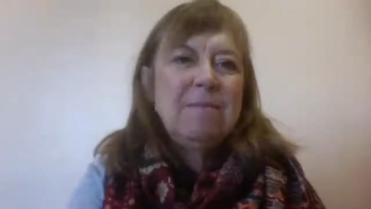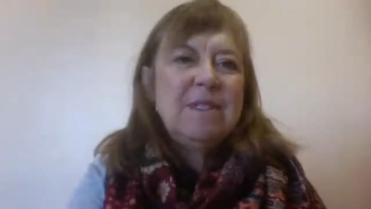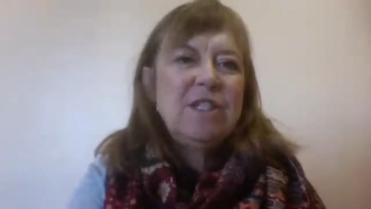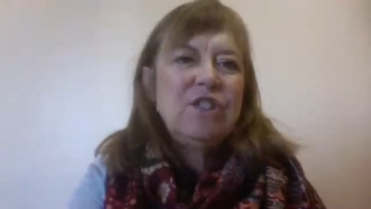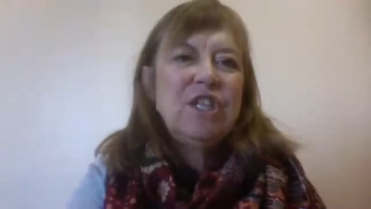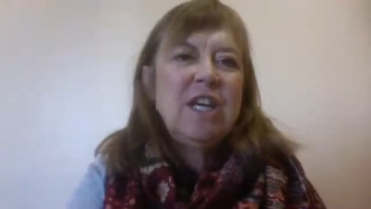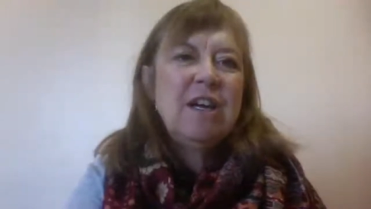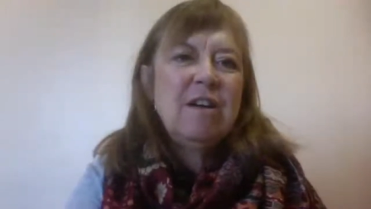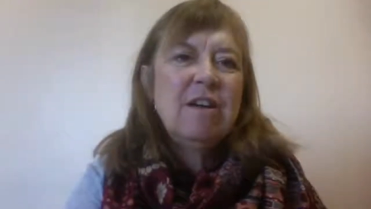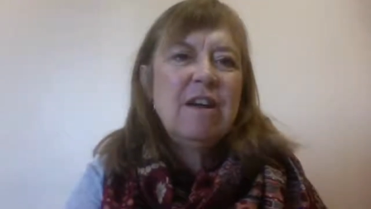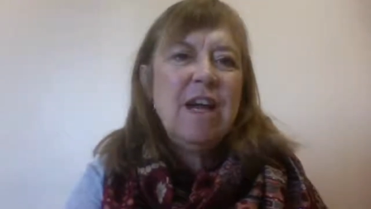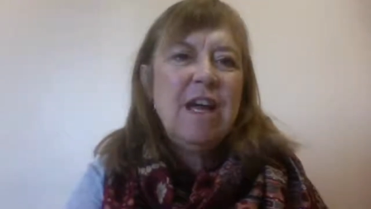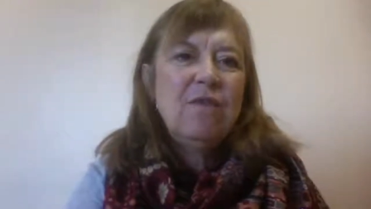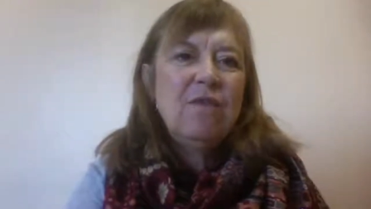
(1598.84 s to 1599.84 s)

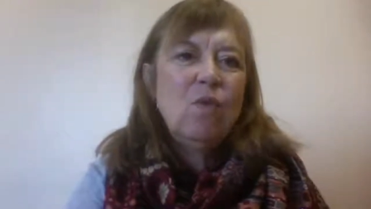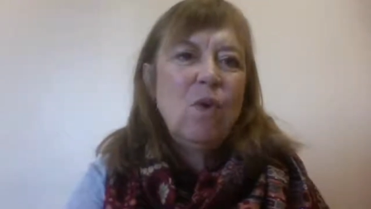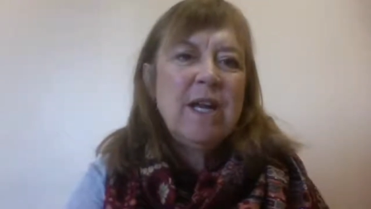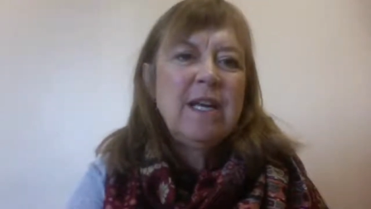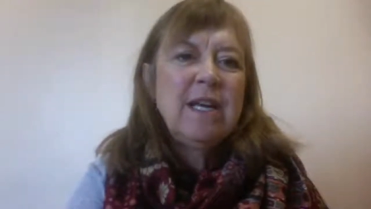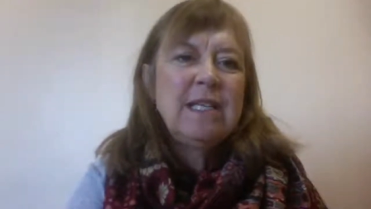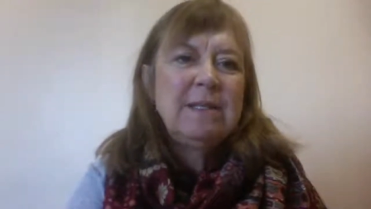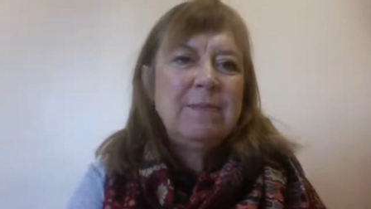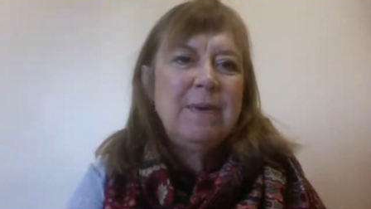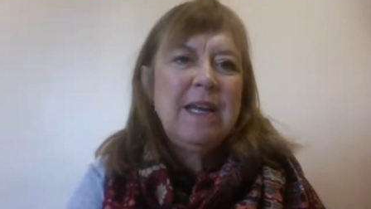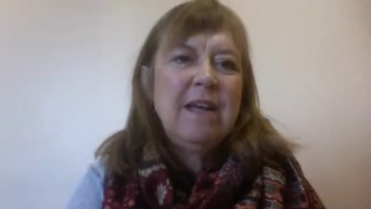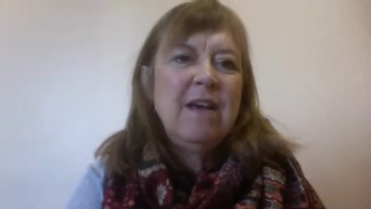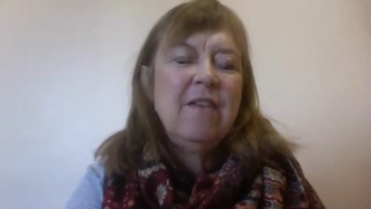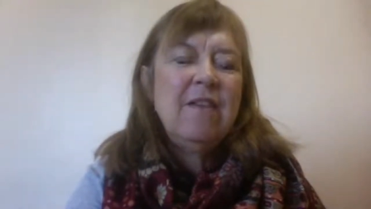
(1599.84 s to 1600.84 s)
share kind of what has been